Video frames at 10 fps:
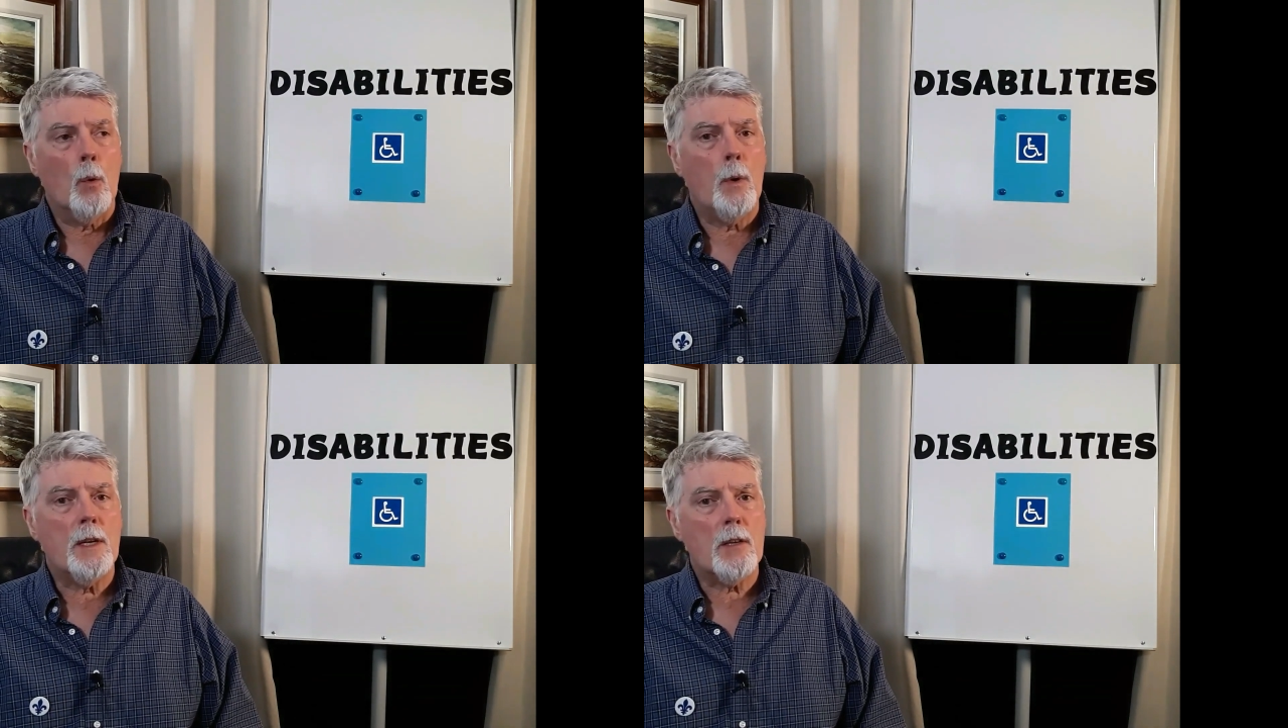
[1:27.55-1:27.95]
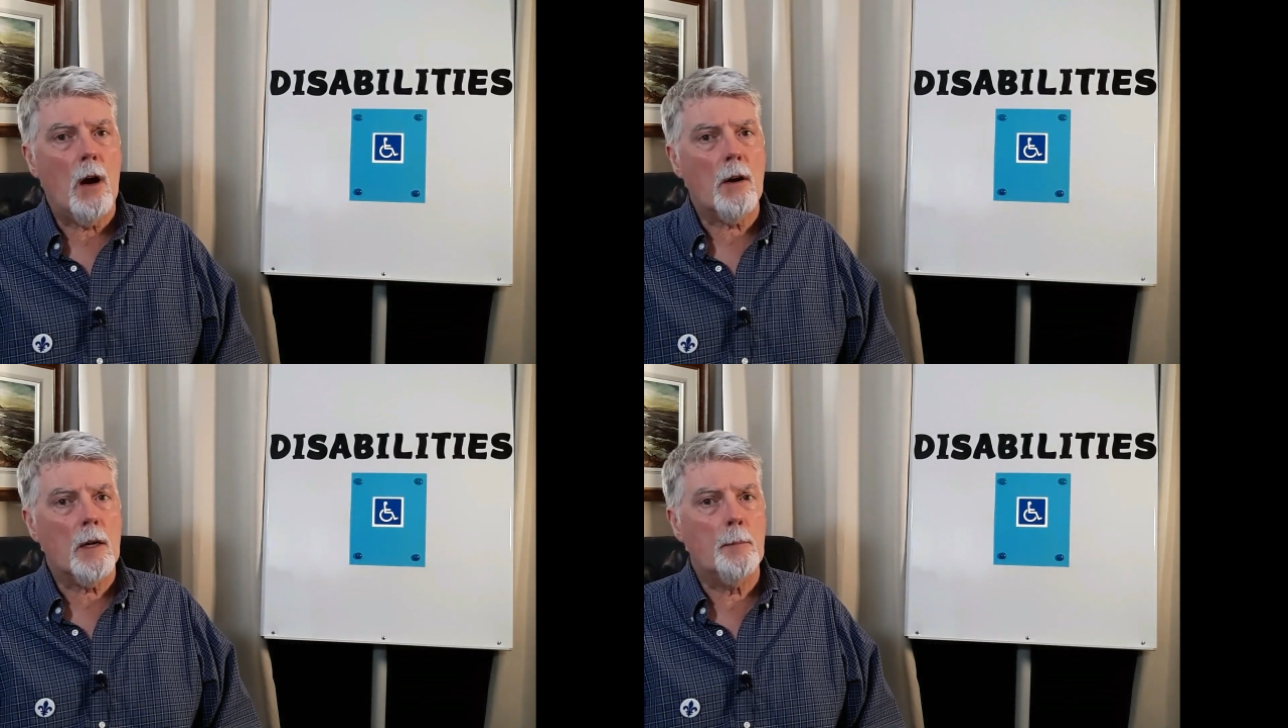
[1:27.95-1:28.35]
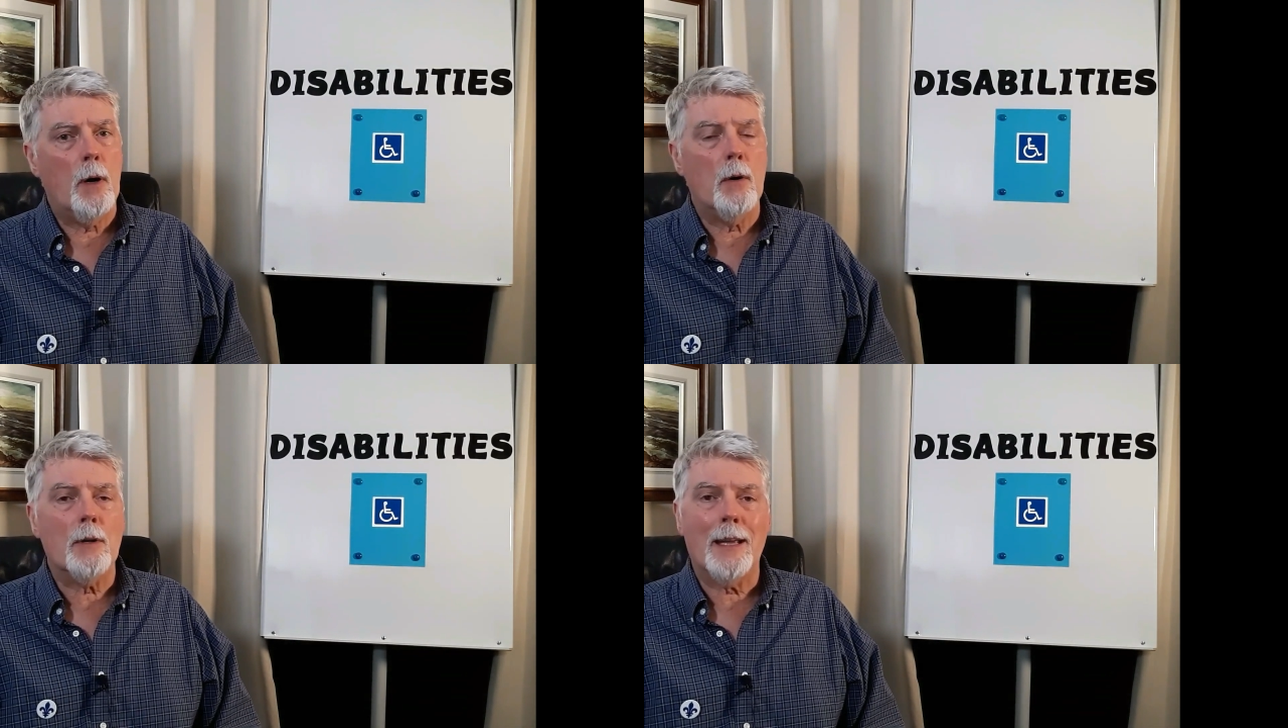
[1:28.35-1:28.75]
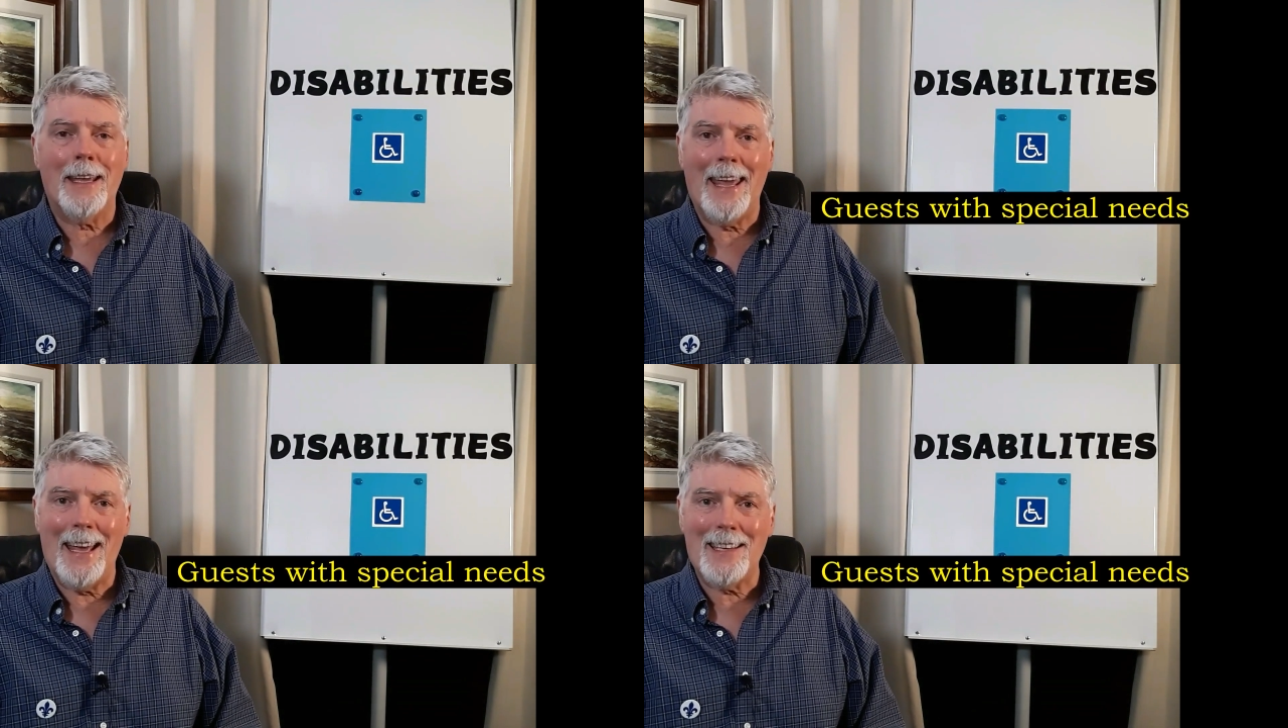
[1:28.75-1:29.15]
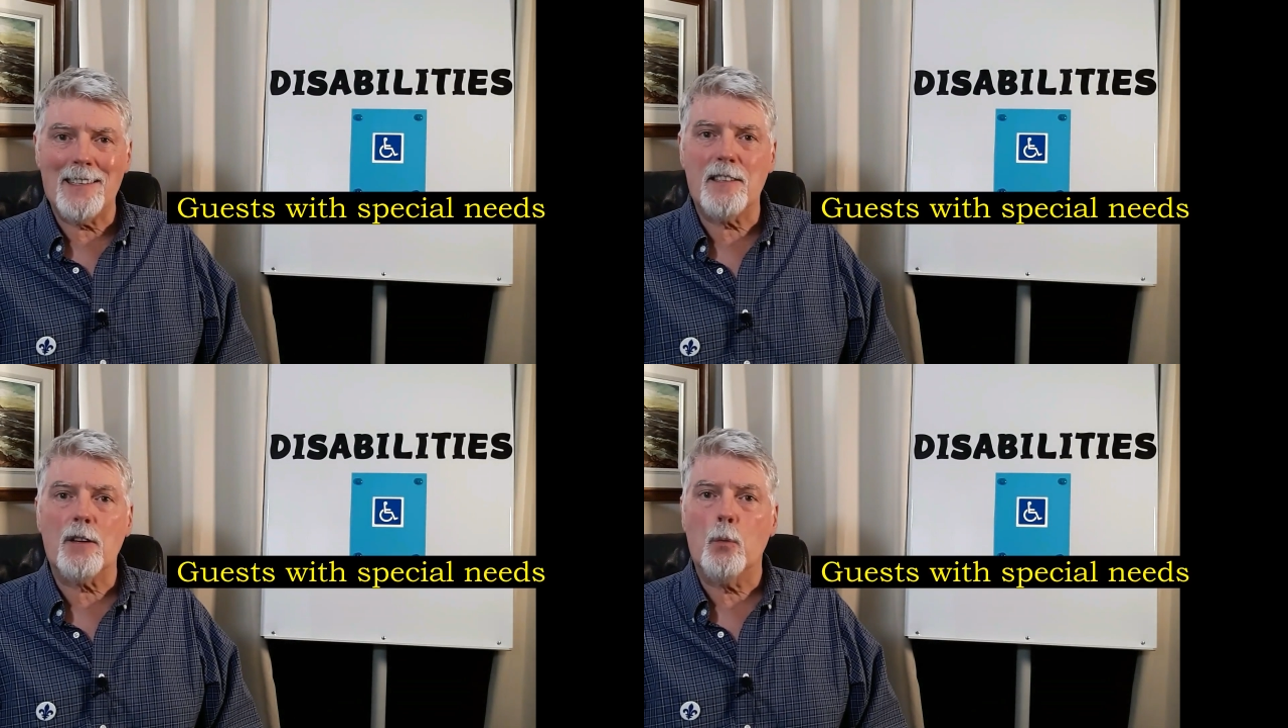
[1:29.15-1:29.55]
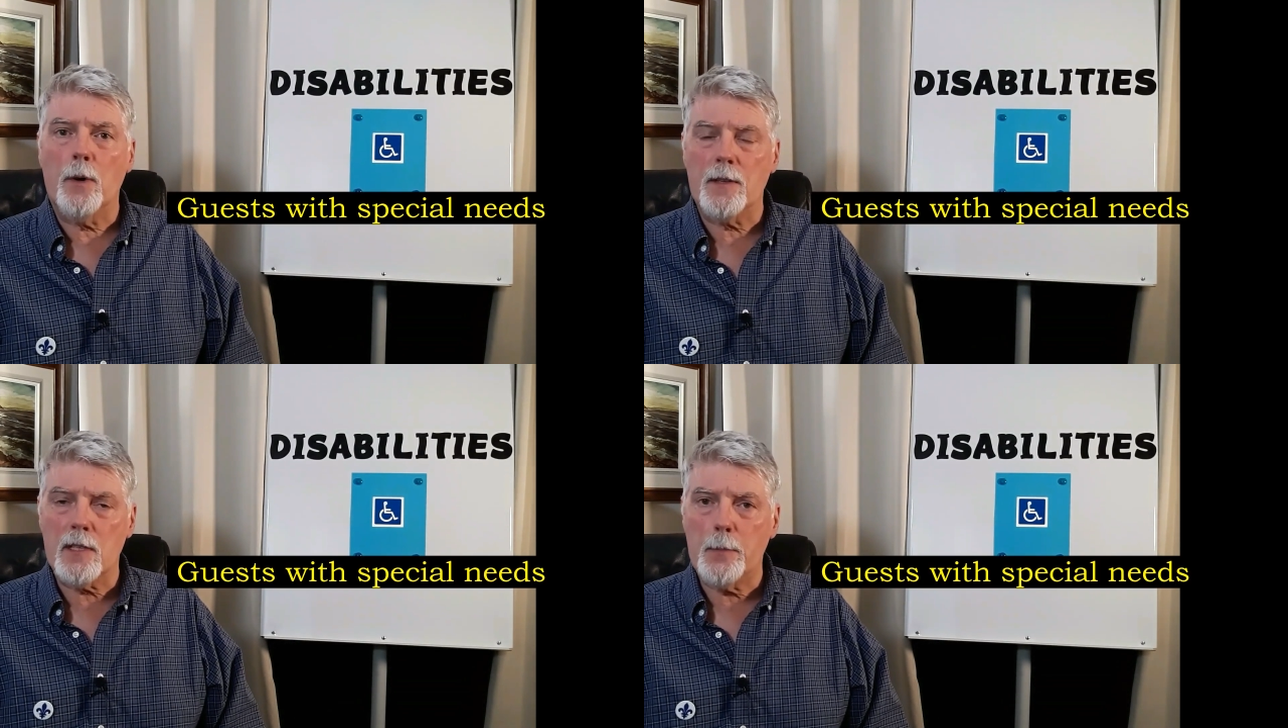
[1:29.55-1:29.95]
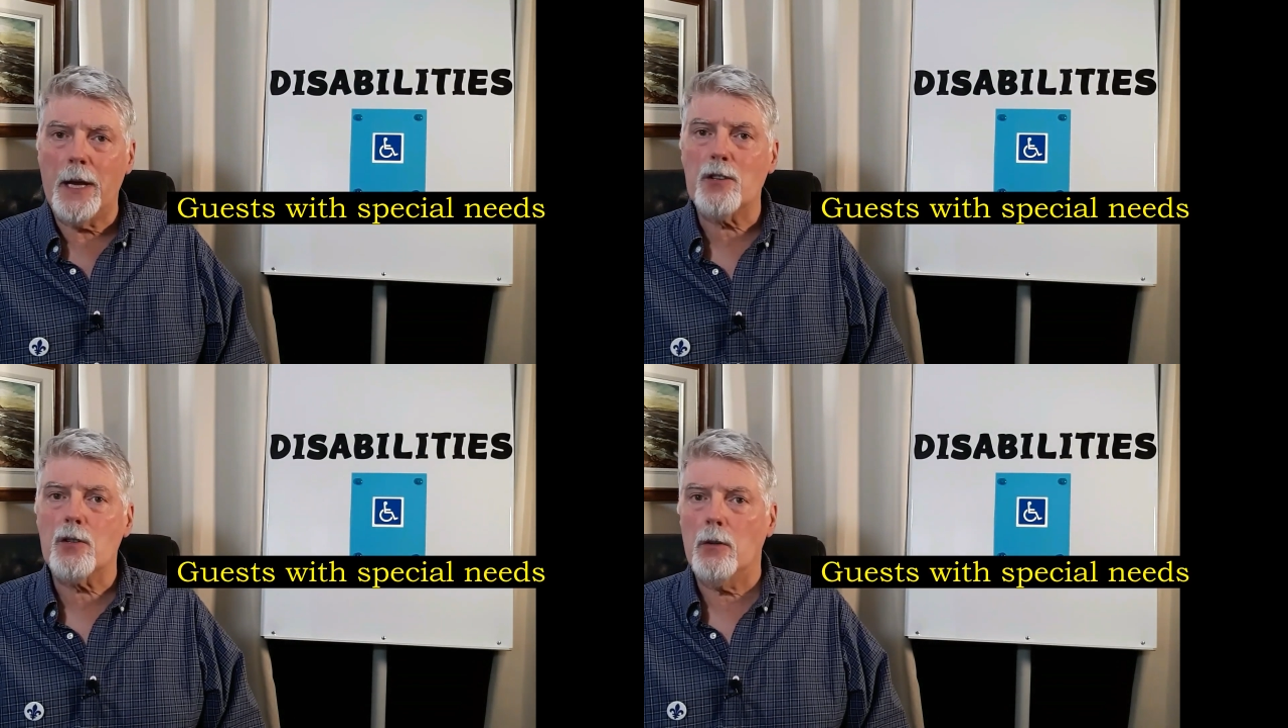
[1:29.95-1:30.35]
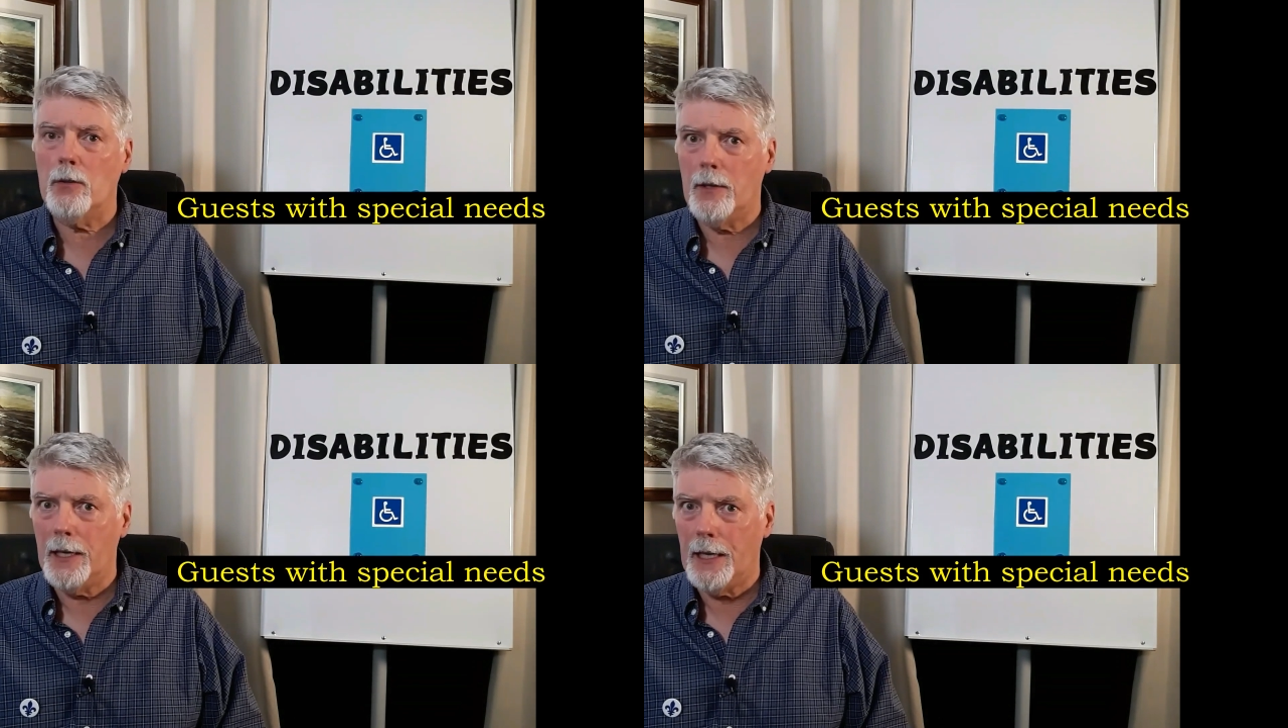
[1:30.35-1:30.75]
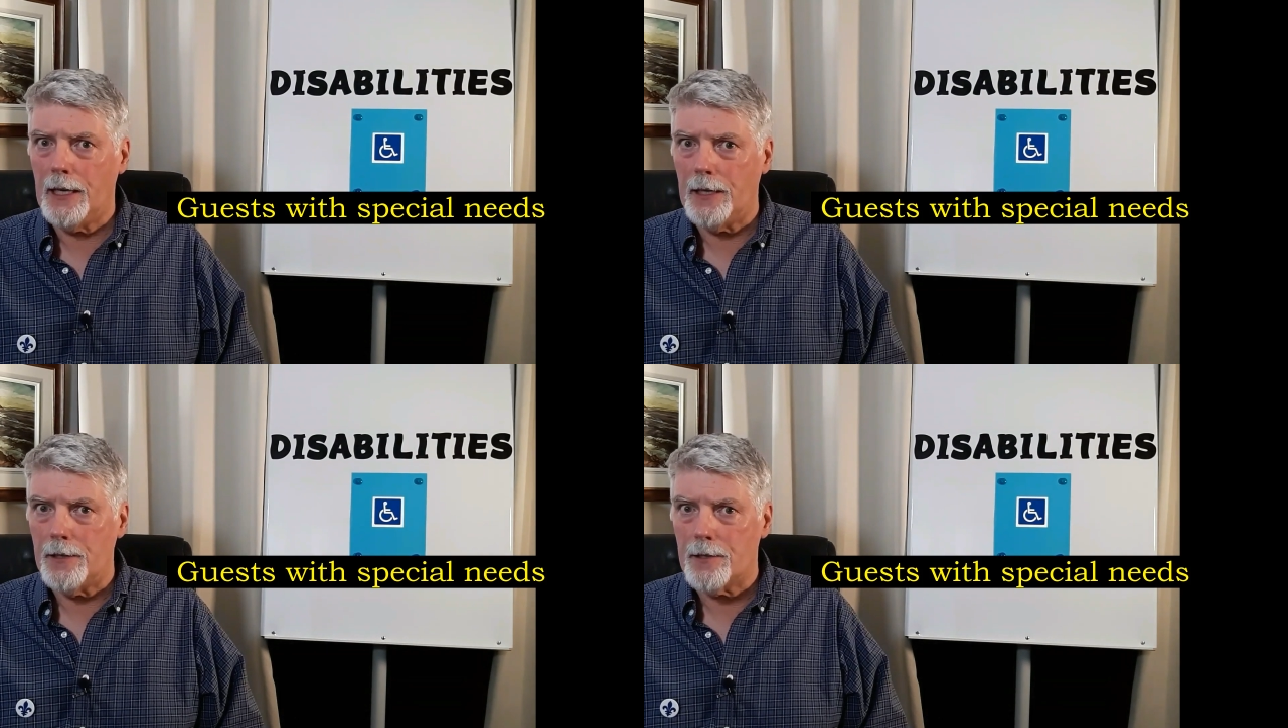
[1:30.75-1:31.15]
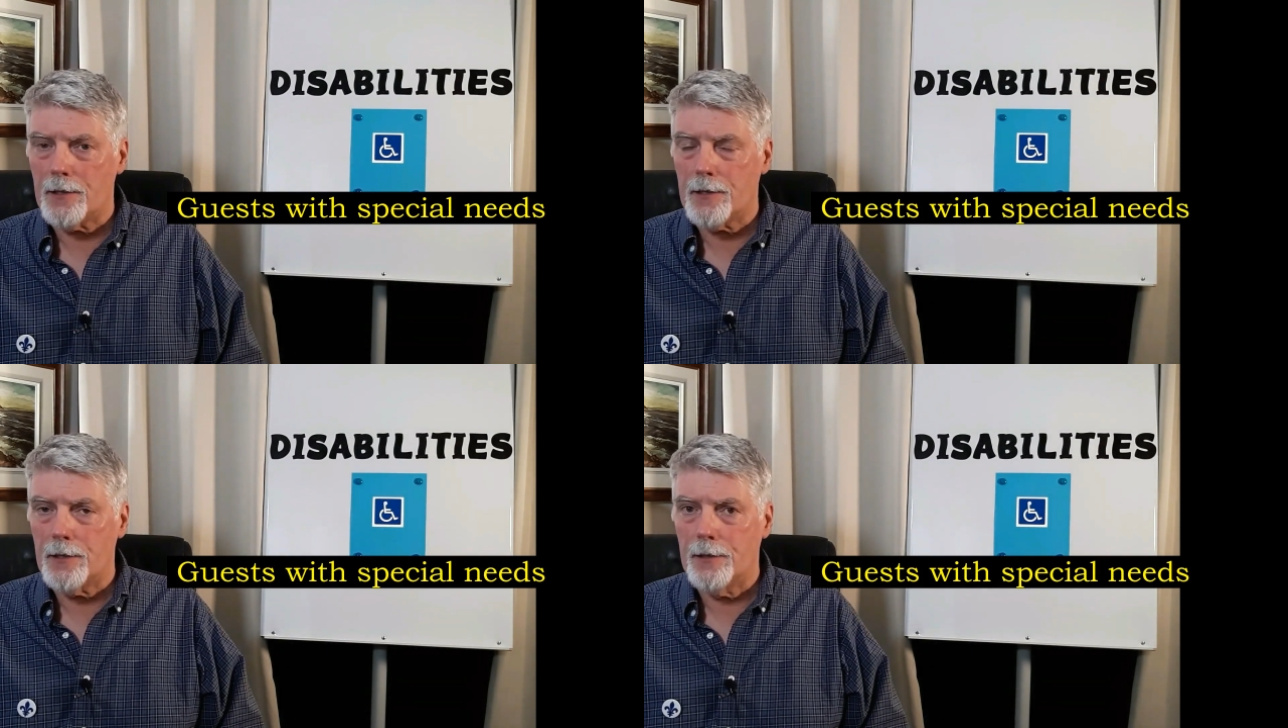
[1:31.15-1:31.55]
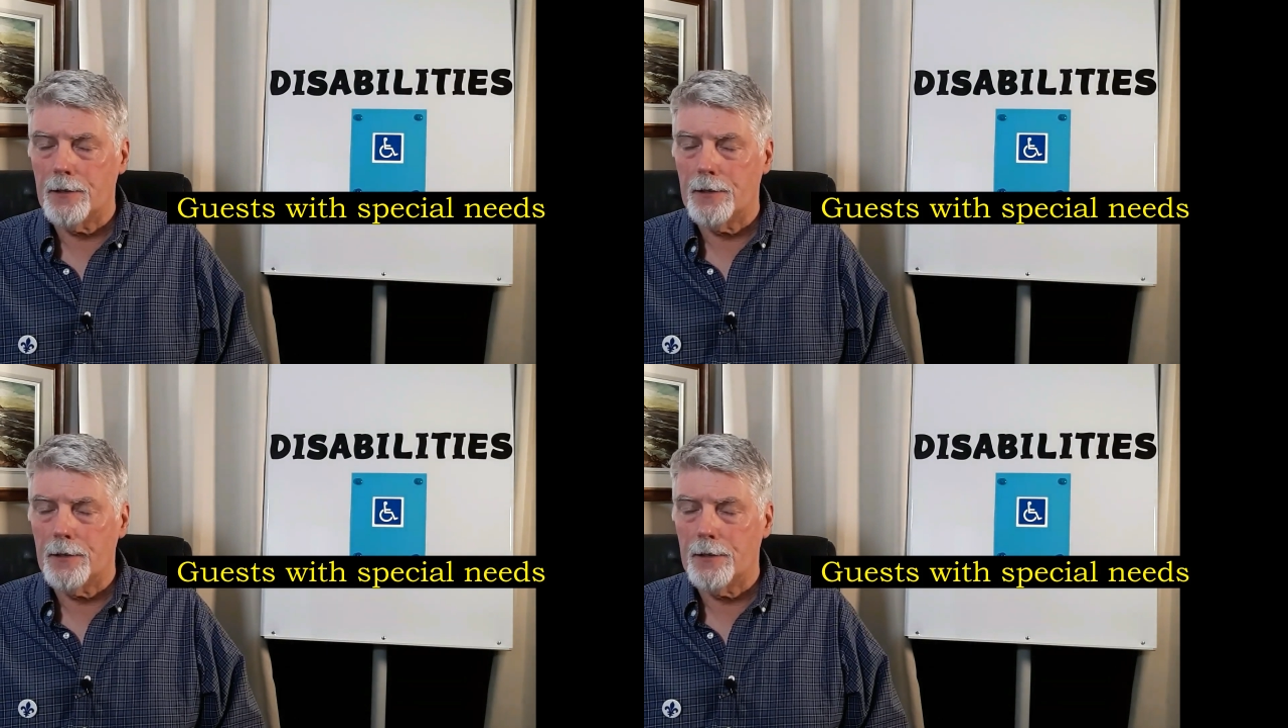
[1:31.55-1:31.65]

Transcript: we talk about guests with special needs